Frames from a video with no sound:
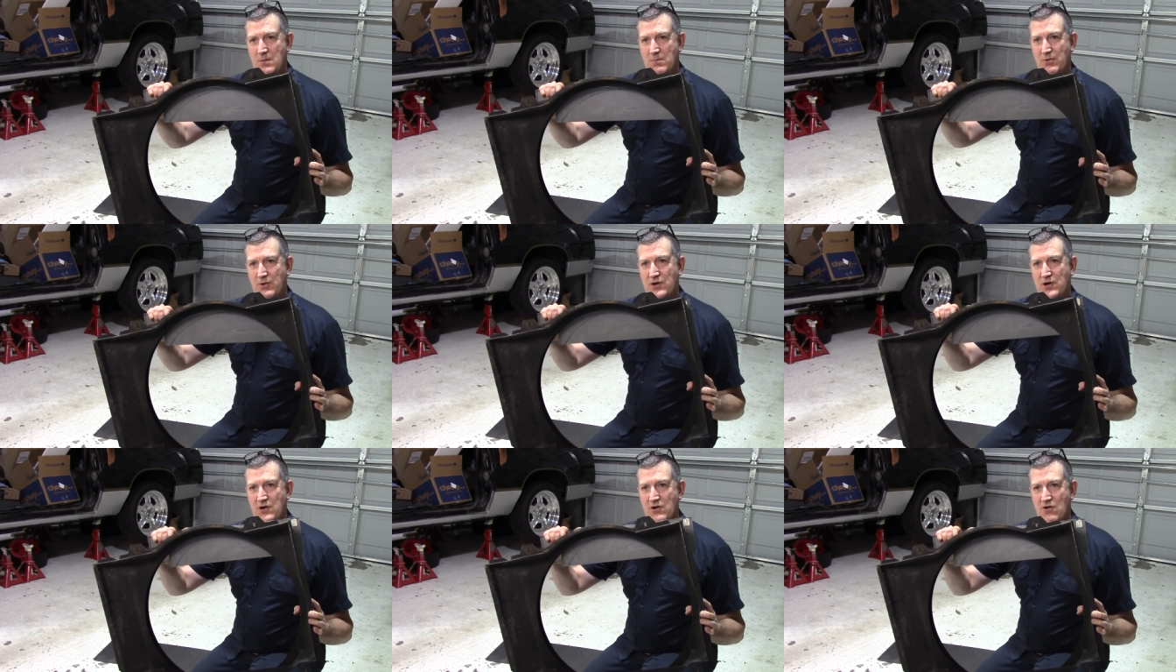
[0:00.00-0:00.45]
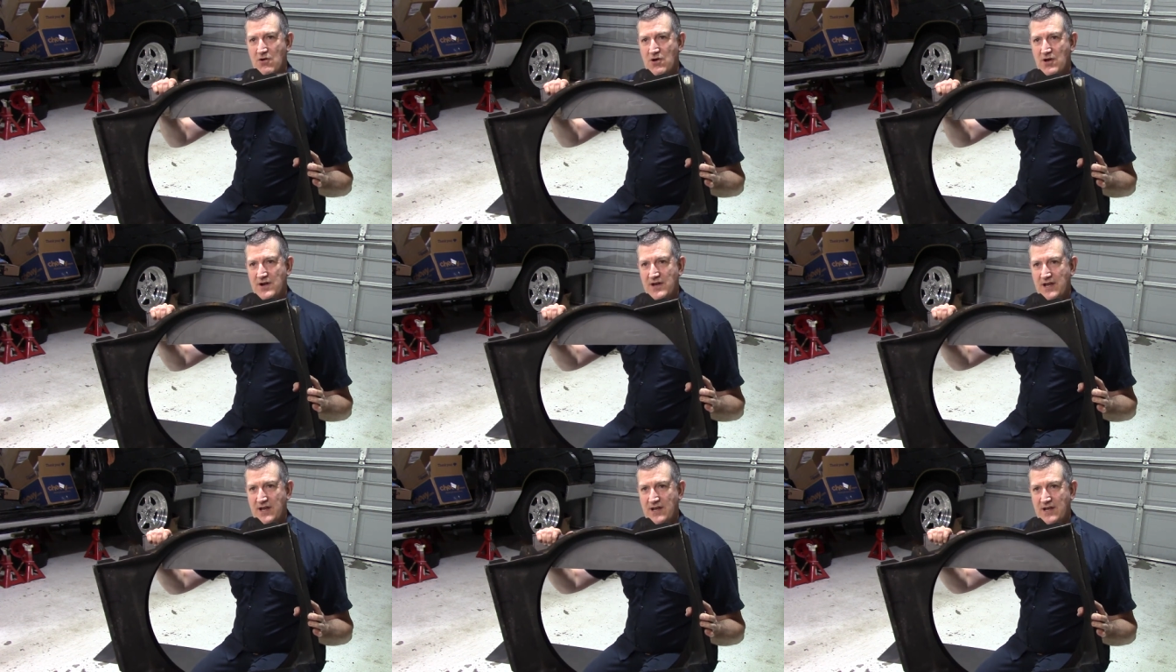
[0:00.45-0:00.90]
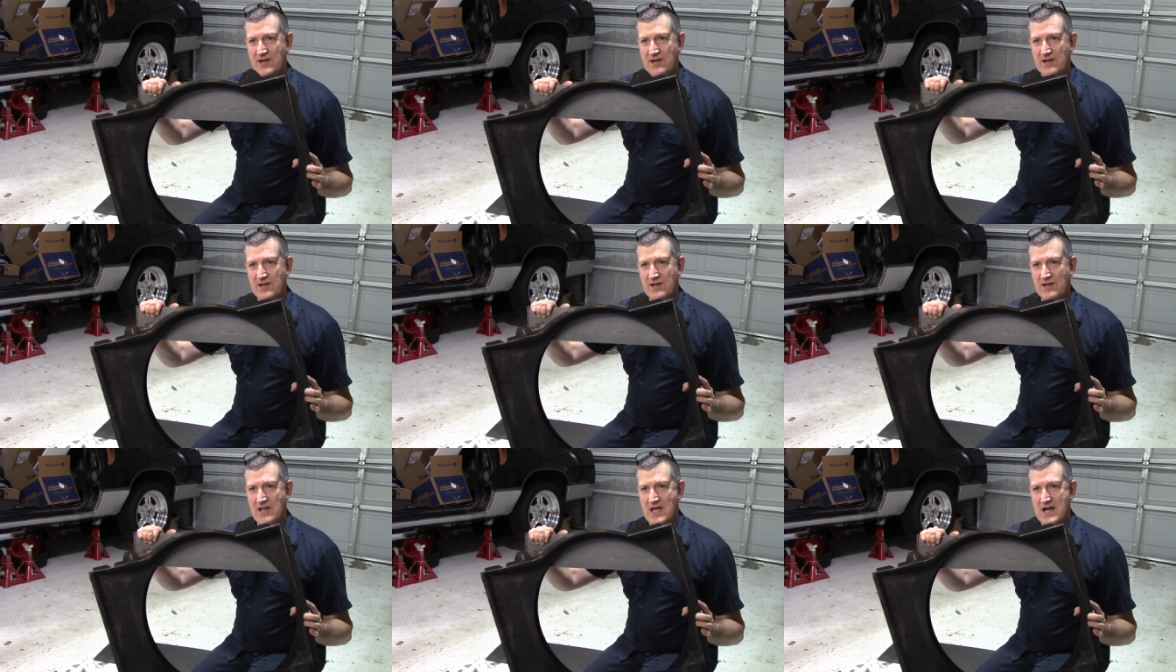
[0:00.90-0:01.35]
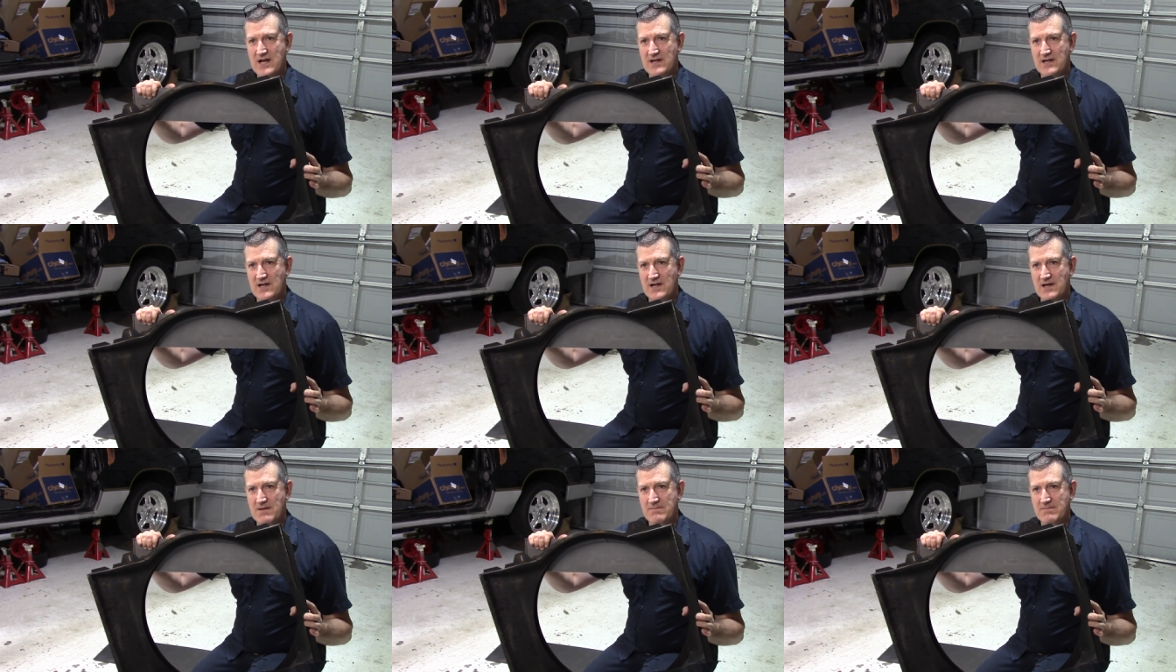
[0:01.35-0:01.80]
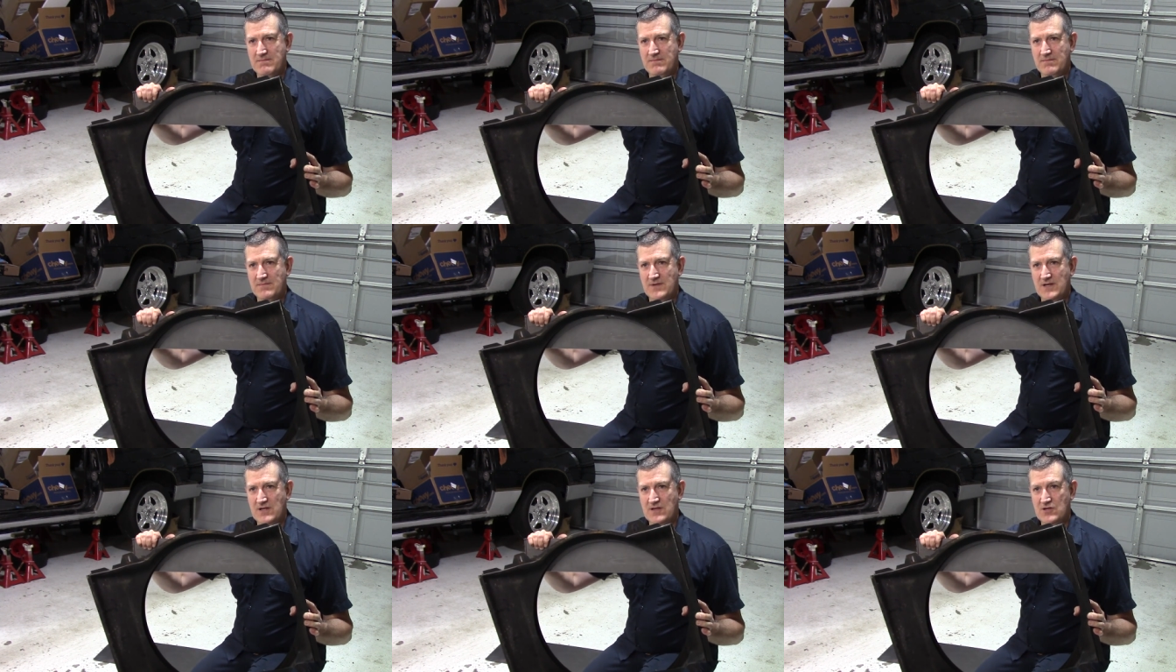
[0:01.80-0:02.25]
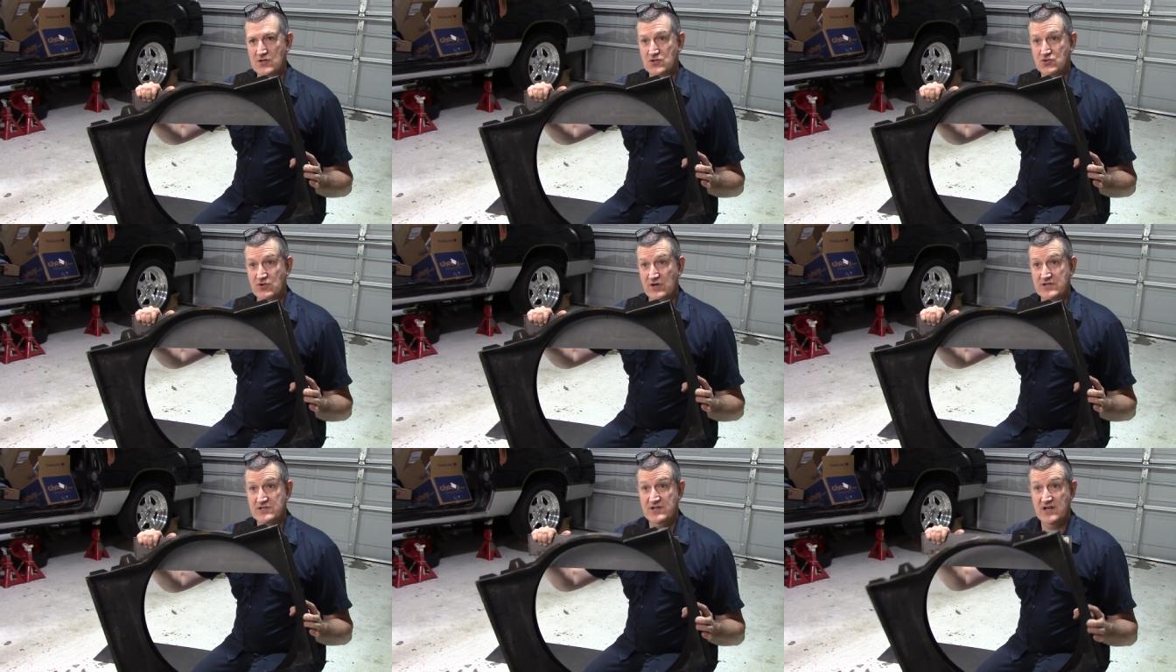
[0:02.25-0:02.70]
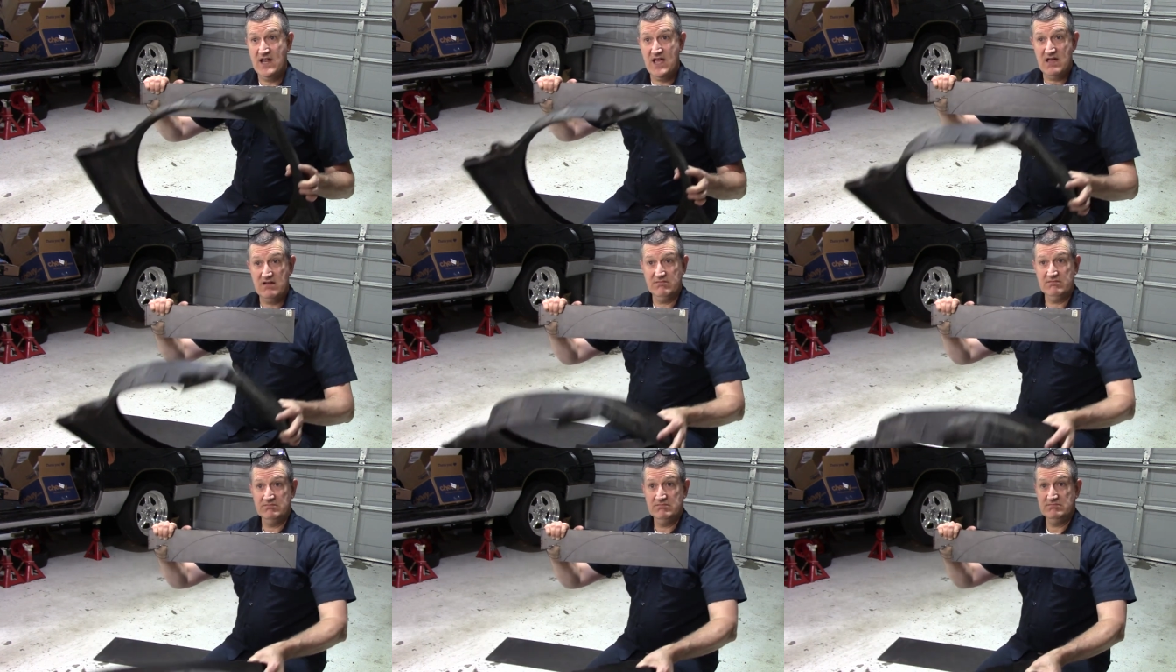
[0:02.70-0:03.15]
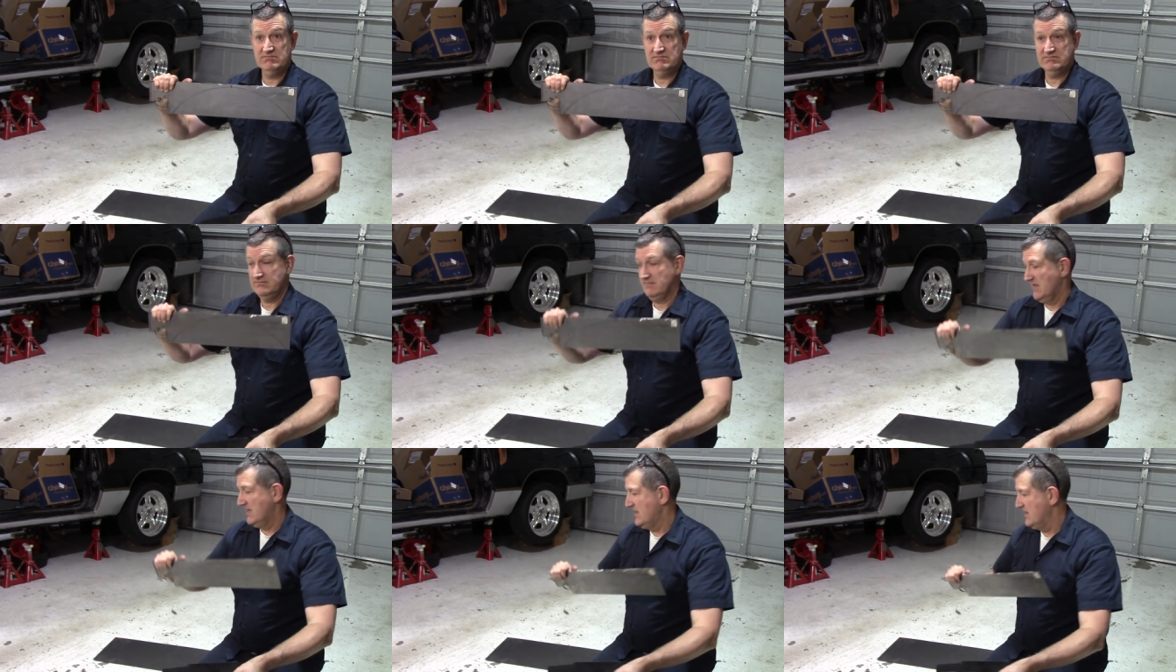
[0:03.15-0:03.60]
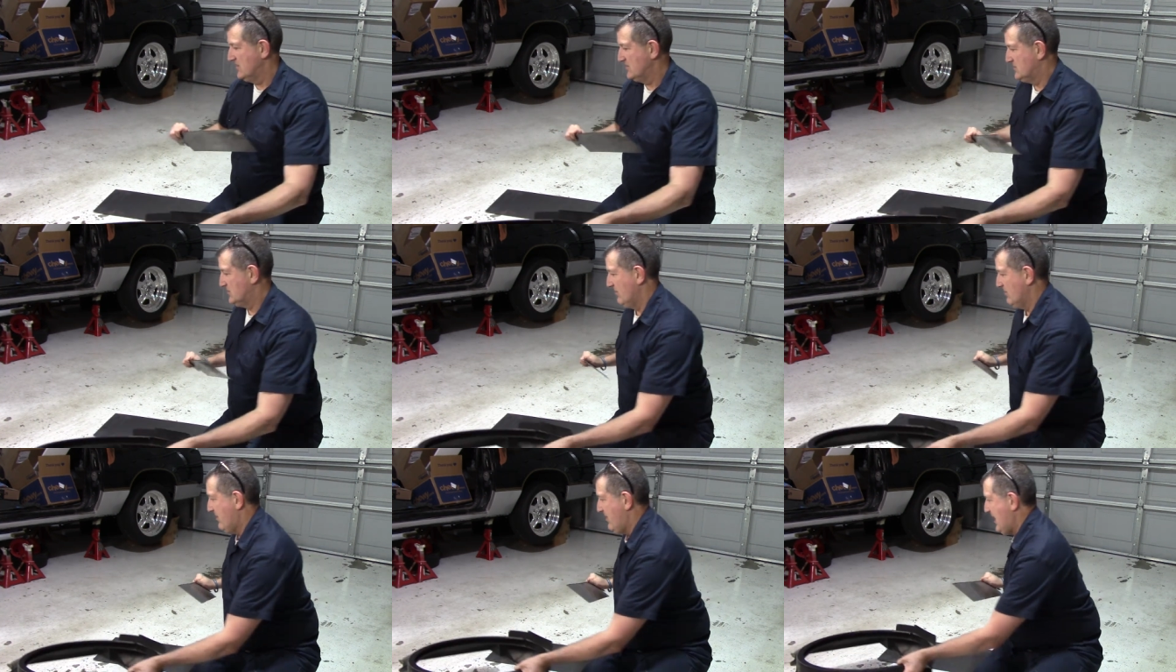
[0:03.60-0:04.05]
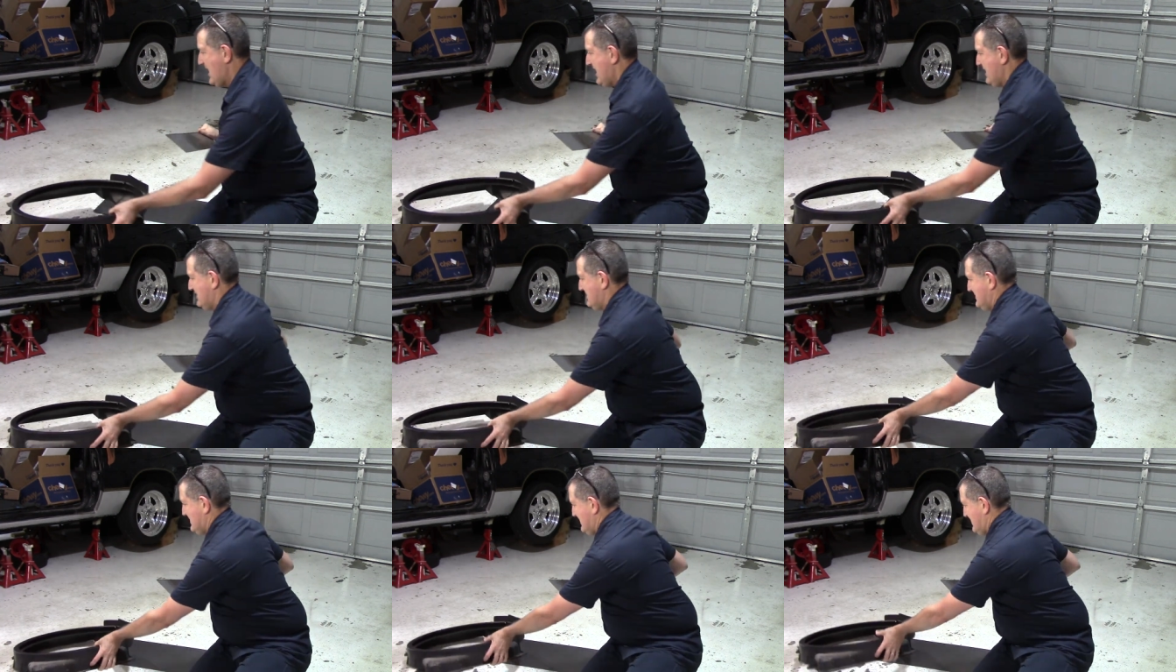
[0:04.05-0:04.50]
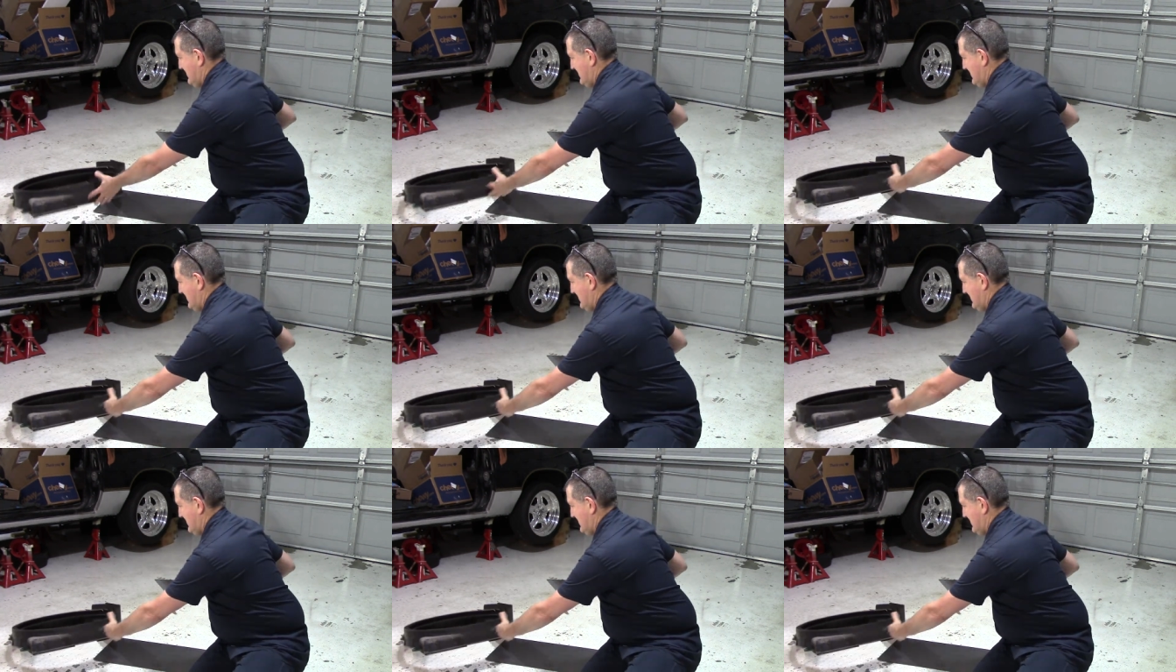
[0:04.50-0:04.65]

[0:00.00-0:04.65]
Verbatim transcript: Put it on and lined it up and then traced it out. So that